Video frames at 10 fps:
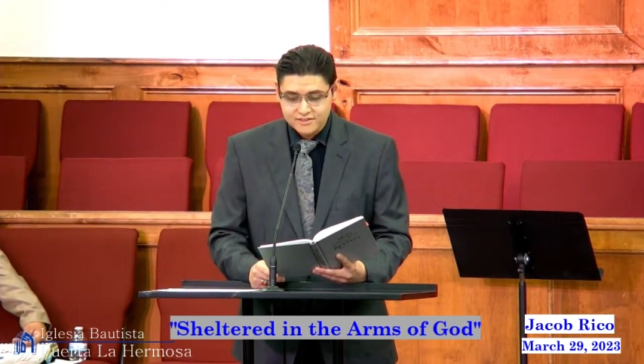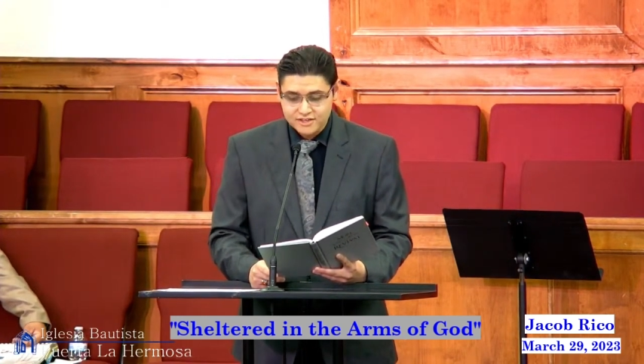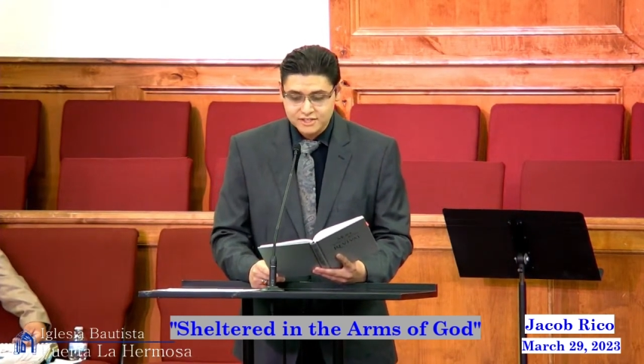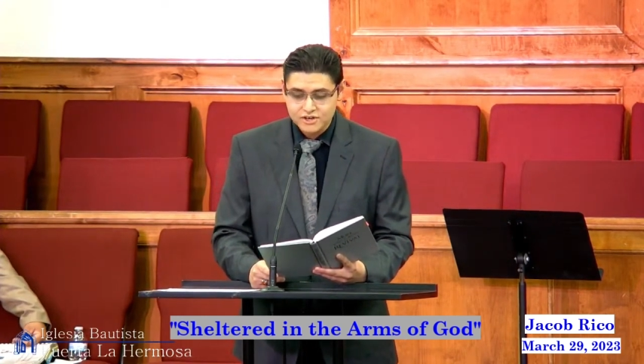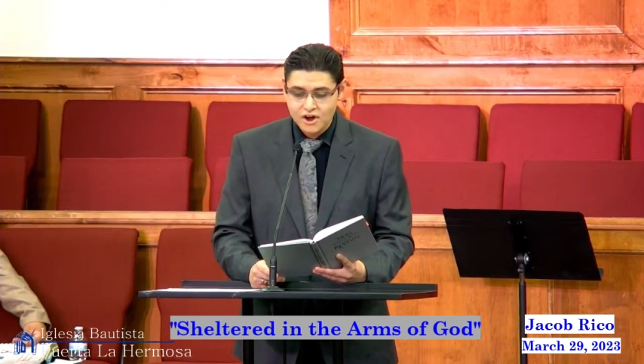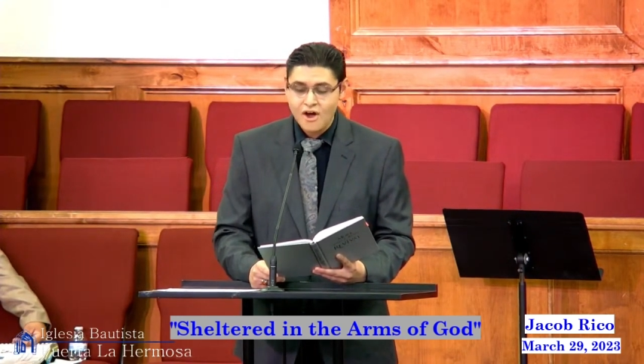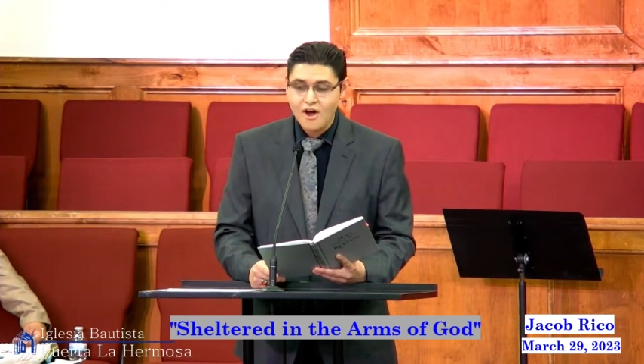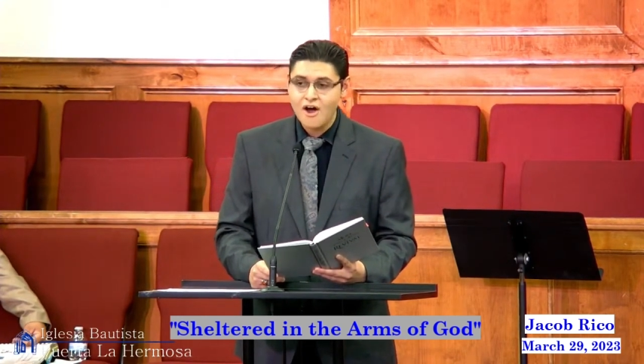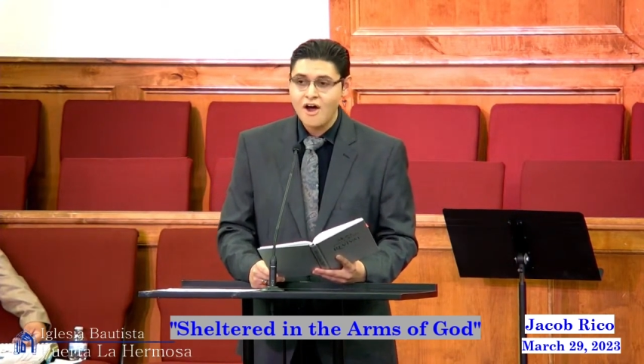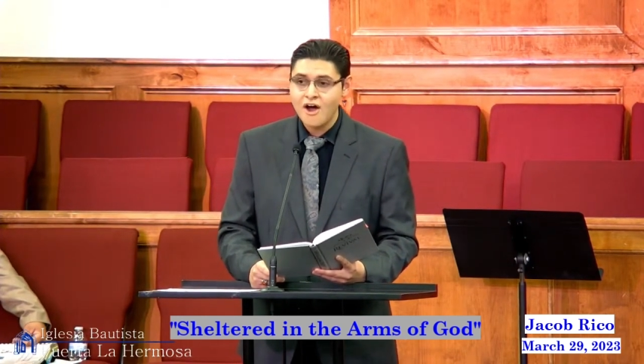the
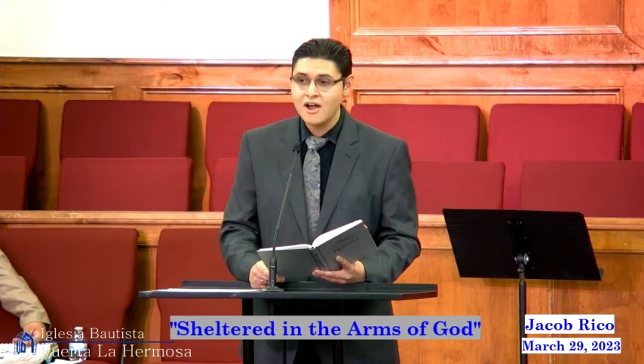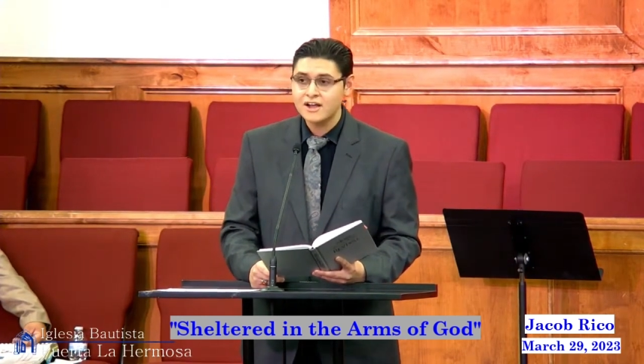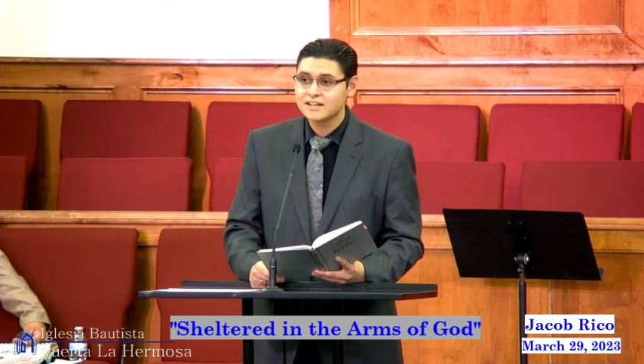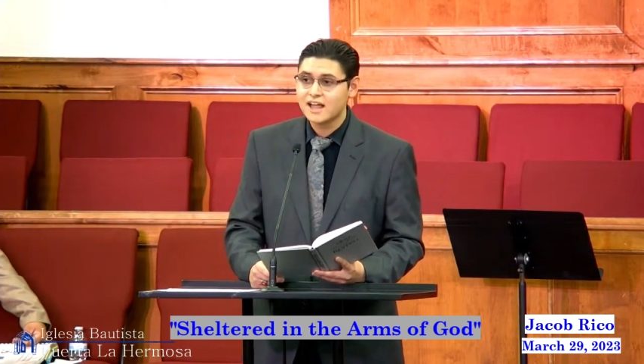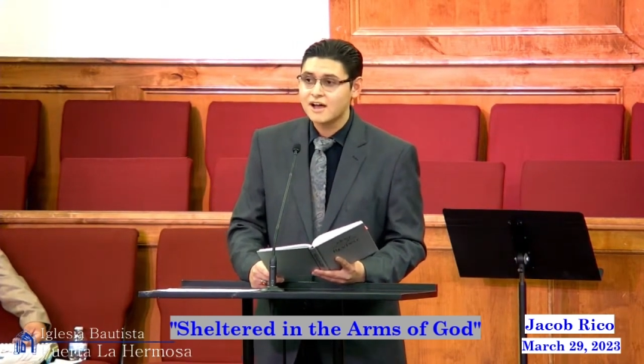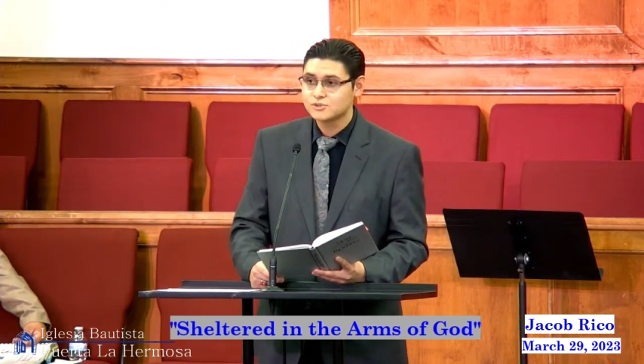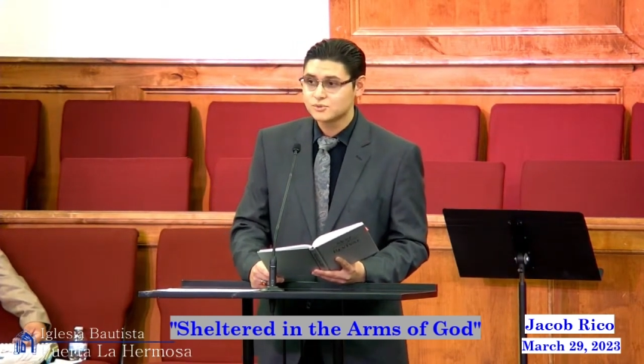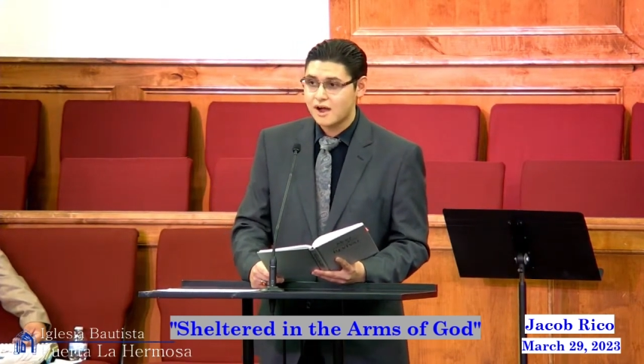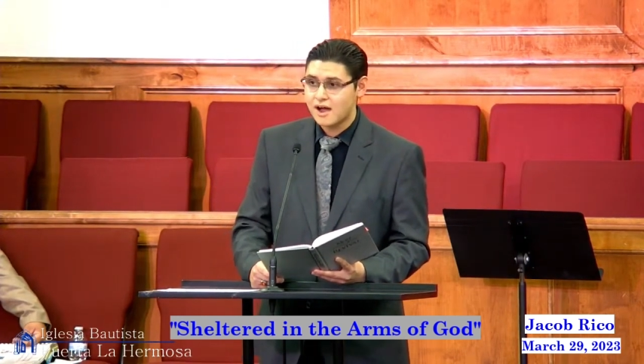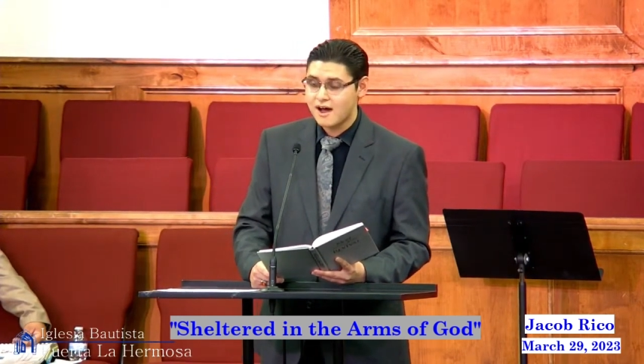dark clouds
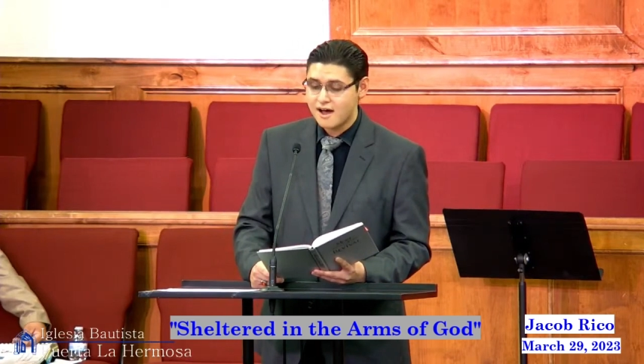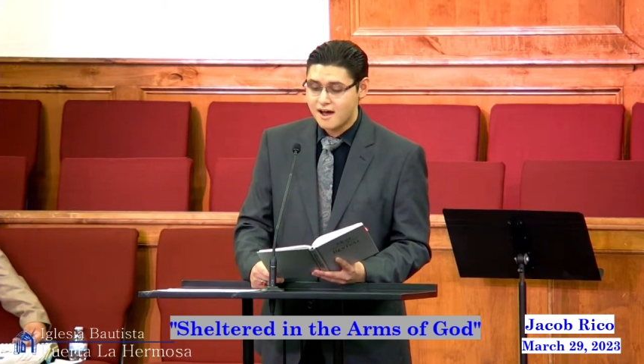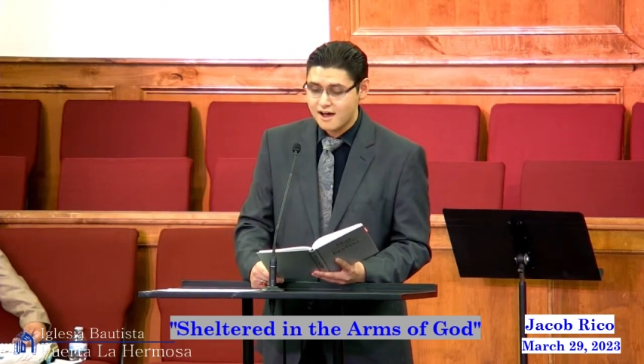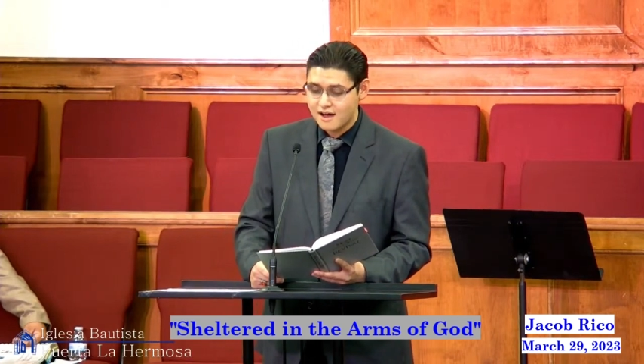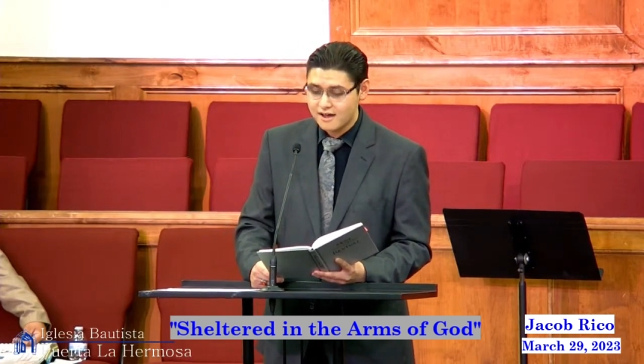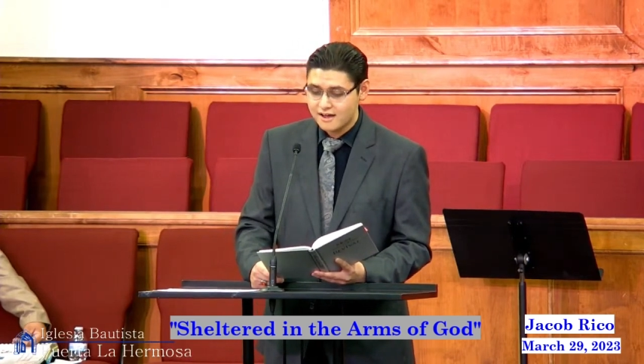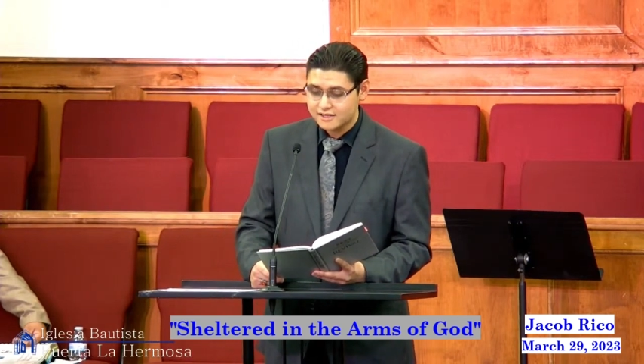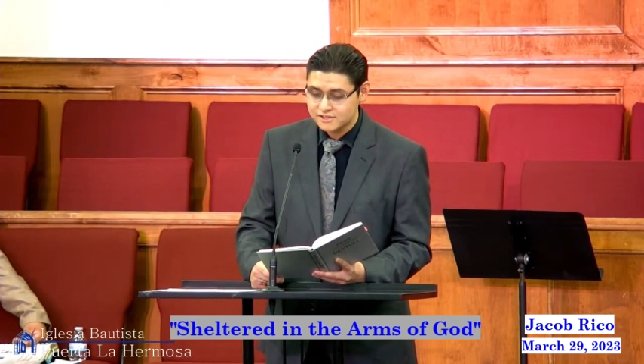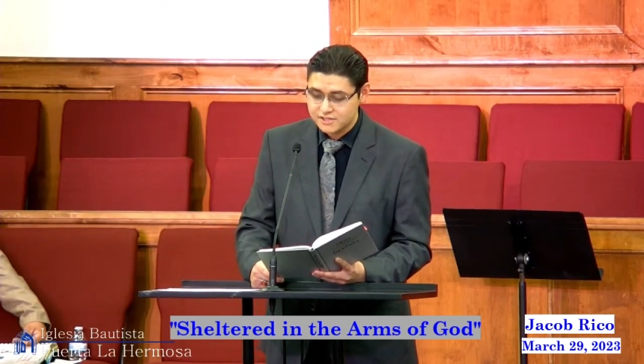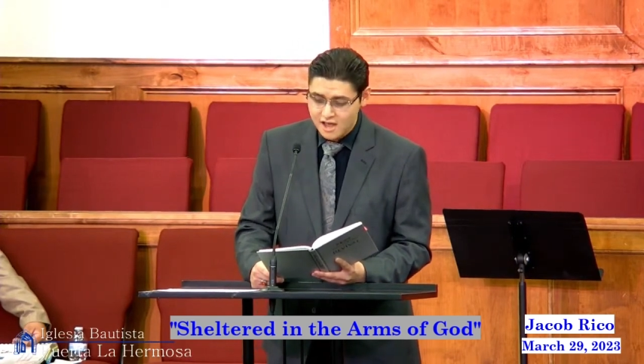
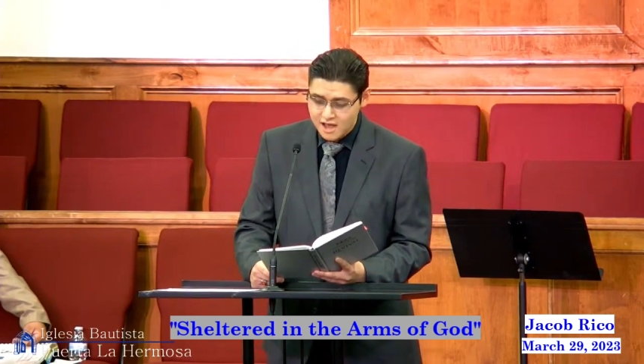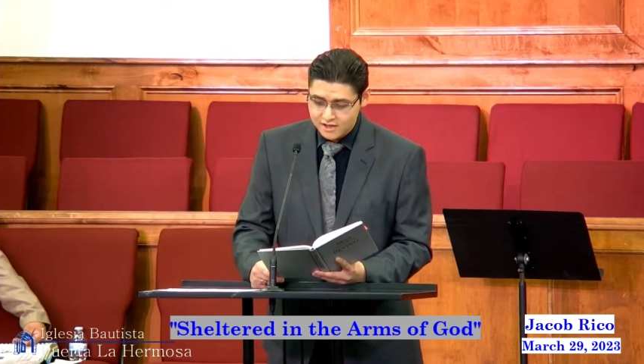rise.